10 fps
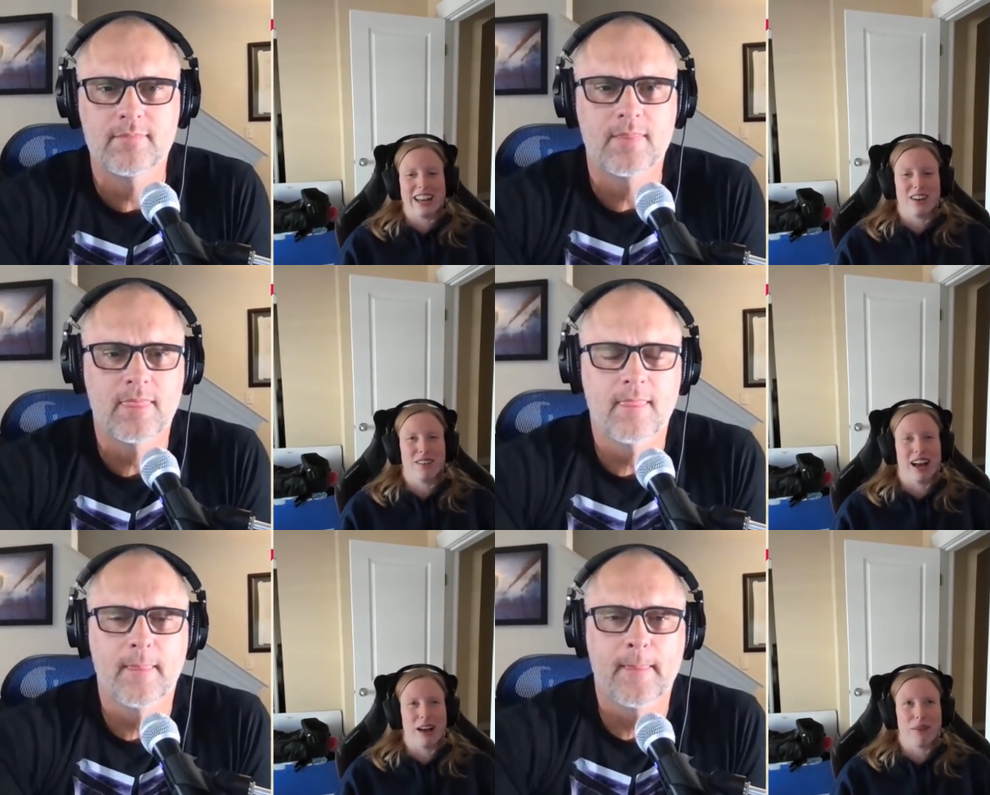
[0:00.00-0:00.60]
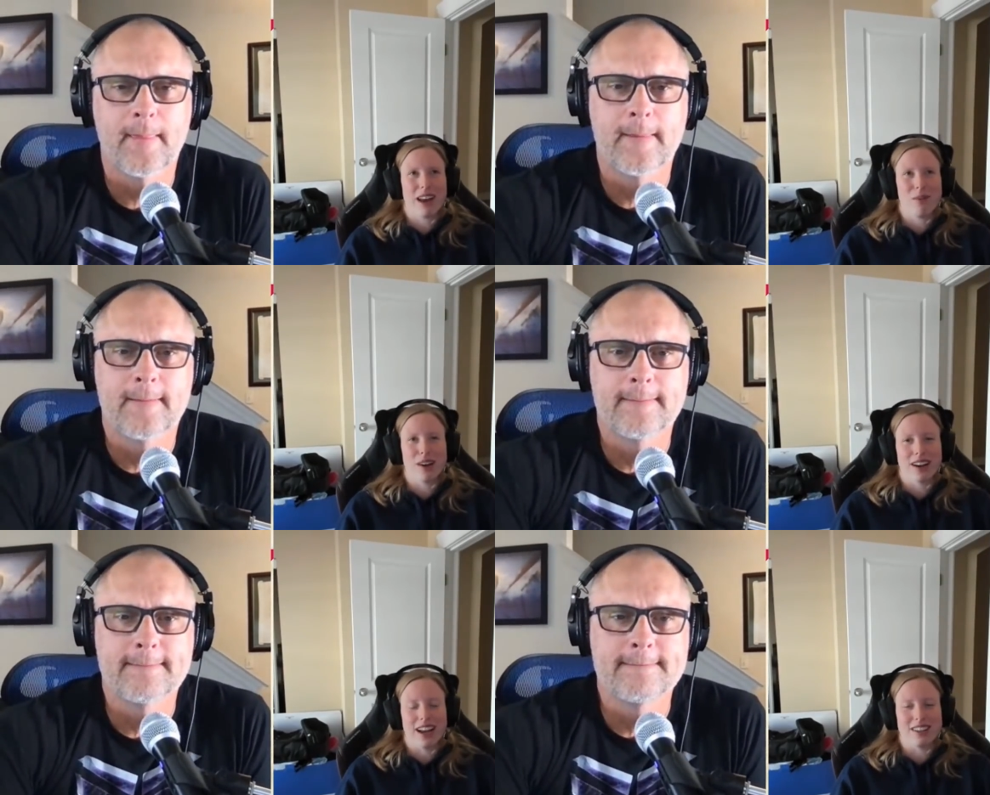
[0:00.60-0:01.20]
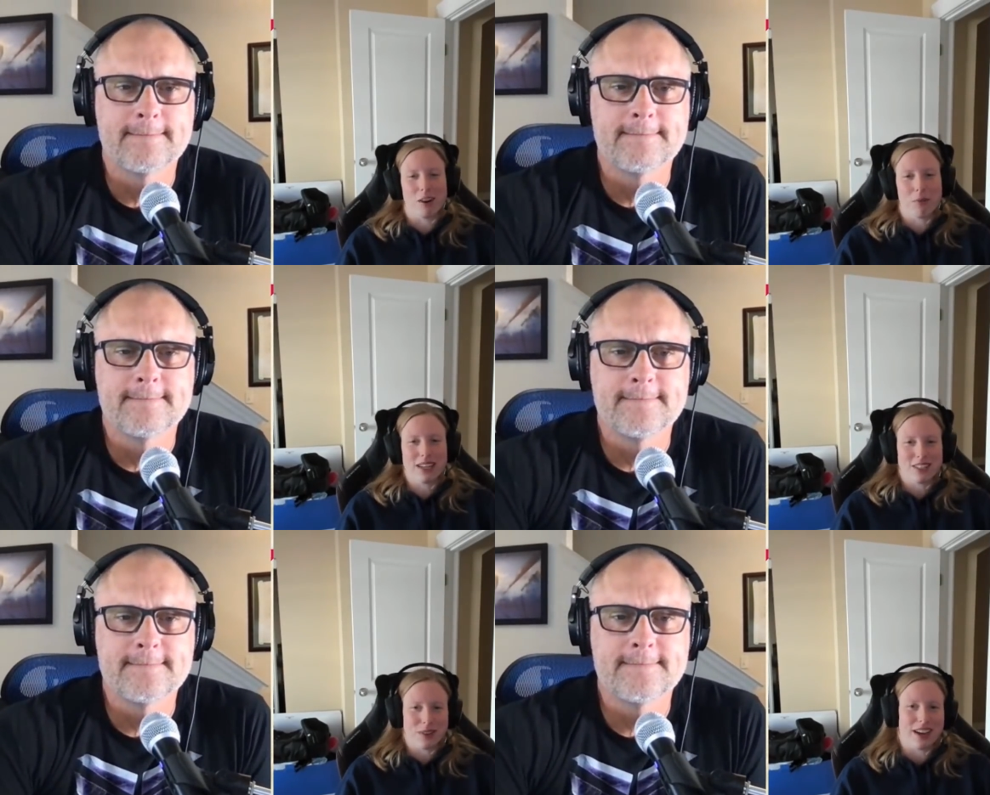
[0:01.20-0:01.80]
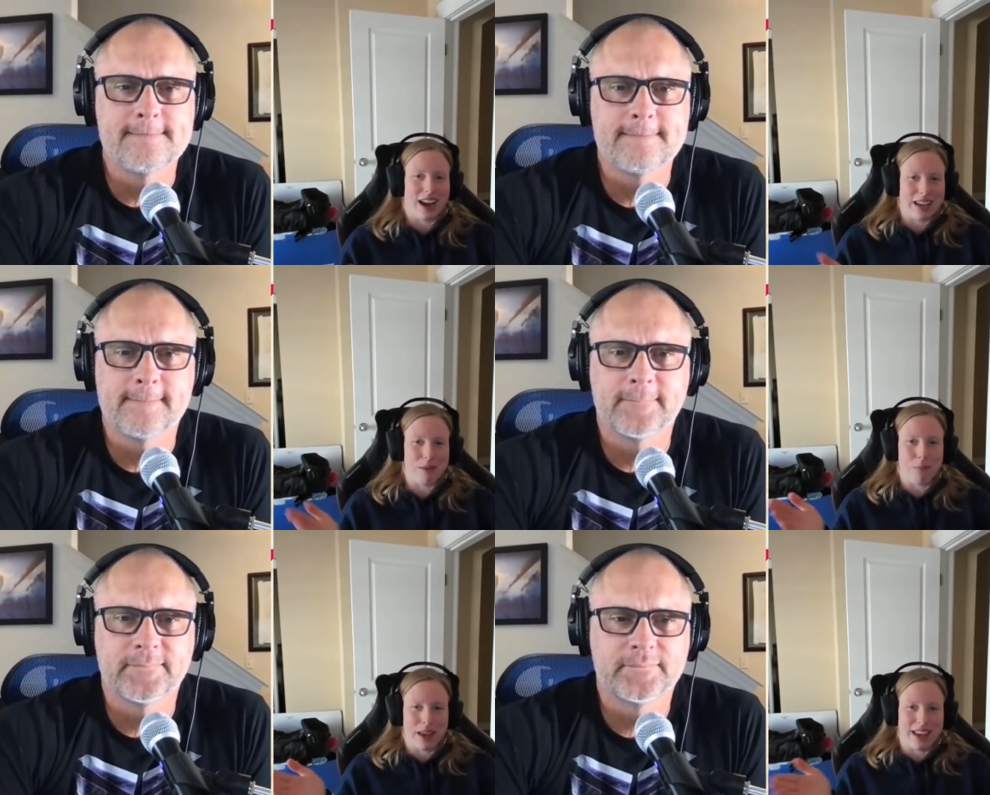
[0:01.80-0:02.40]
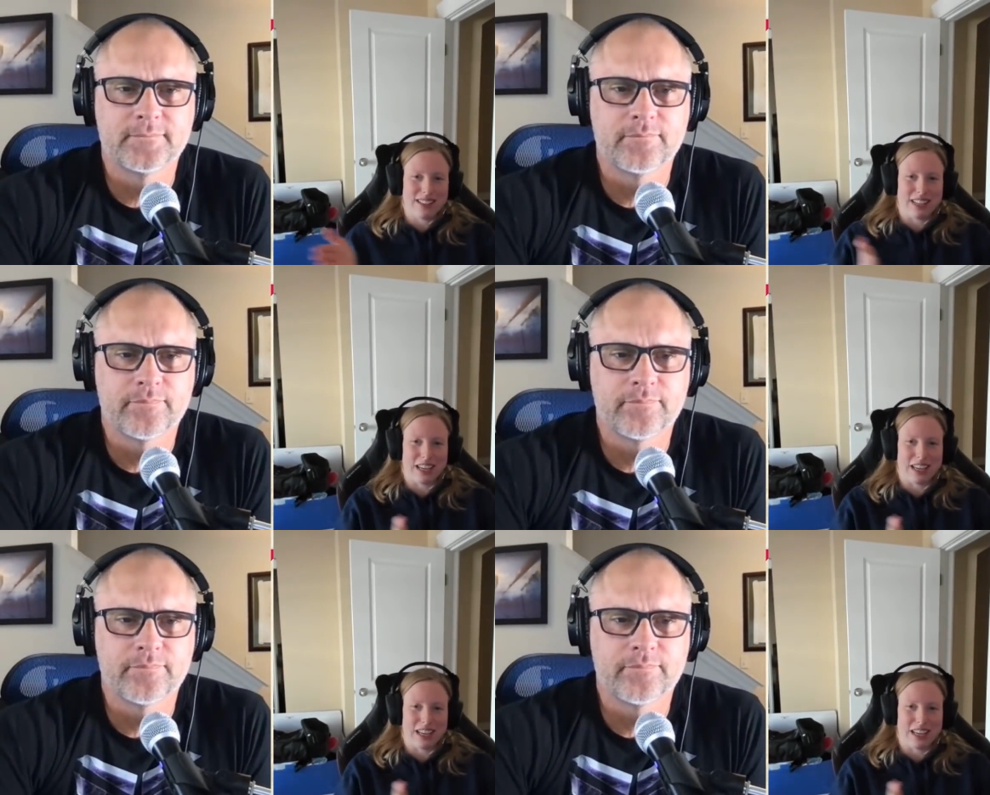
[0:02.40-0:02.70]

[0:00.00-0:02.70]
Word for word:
Speaker 1: I don't. I'm kind of weird. I don't mind doing IM pace.